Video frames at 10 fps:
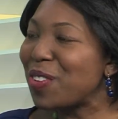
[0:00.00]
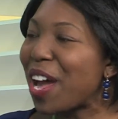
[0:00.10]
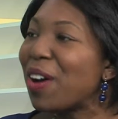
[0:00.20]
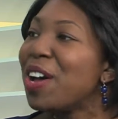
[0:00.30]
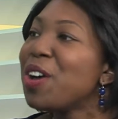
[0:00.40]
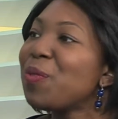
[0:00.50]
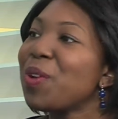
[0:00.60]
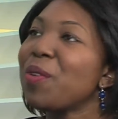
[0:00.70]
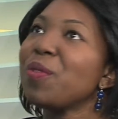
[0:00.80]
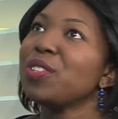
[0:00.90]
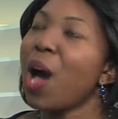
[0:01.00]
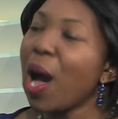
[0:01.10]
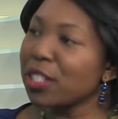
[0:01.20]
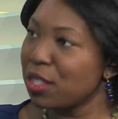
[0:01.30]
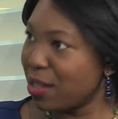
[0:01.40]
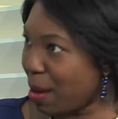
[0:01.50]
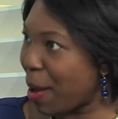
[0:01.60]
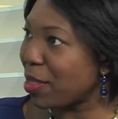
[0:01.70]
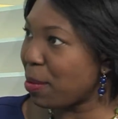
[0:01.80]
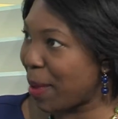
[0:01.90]
Now, we talked
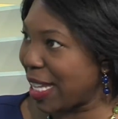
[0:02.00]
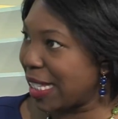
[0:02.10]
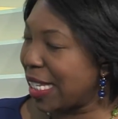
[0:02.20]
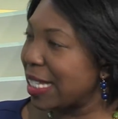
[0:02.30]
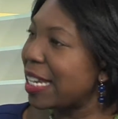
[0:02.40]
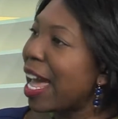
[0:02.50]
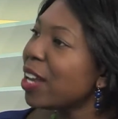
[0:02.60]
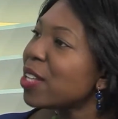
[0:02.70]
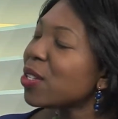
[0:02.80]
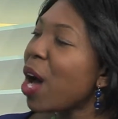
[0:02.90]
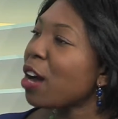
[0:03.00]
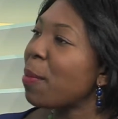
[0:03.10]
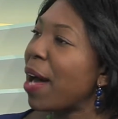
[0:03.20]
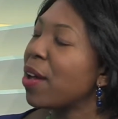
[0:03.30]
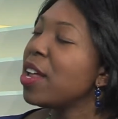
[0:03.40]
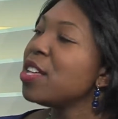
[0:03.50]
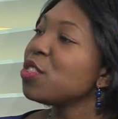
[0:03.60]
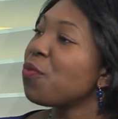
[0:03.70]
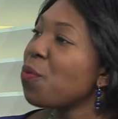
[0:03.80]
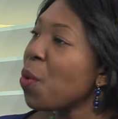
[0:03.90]
about the basics, and now let's talk about
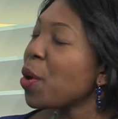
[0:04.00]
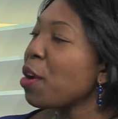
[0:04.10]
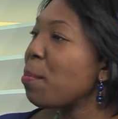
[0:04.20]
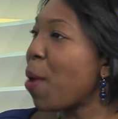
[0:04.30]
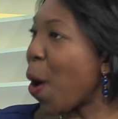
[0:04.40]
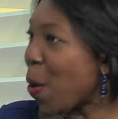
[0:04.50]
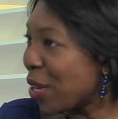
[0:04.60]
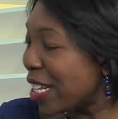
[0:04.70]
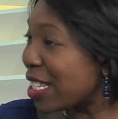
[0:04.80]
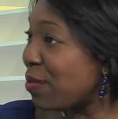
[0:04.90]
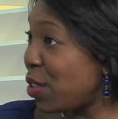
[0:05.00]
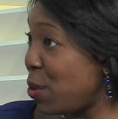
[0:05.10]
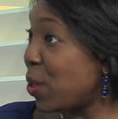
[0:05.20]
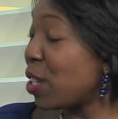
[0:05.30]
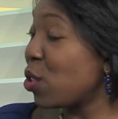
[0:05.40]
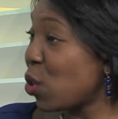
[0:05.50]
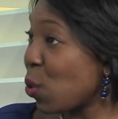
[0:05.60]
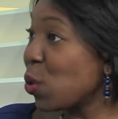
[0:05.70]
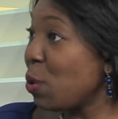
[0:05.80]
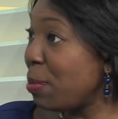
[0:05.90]
the 4 components of using
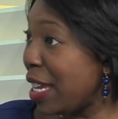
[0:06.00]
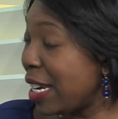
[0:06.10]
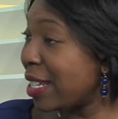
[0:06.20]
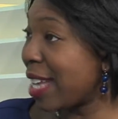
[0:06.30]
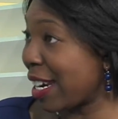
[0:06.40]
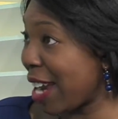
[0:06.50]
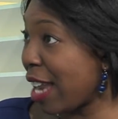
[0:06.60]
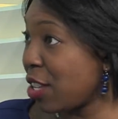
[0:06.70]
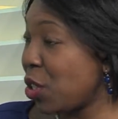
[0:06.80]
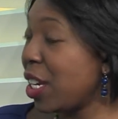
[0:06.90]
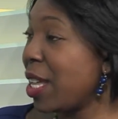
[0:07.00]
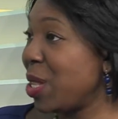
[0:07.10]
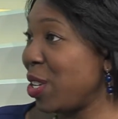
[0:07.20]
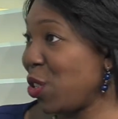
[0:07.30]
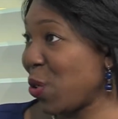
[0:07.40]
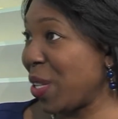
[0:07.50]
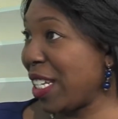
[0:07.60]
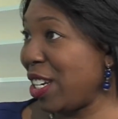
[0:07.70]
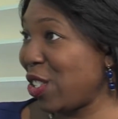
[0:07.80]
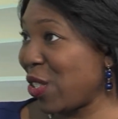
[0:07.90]
social media technology in the insurance
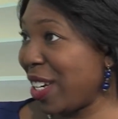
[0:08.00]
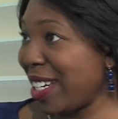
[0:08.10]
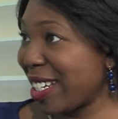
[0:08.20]
industry.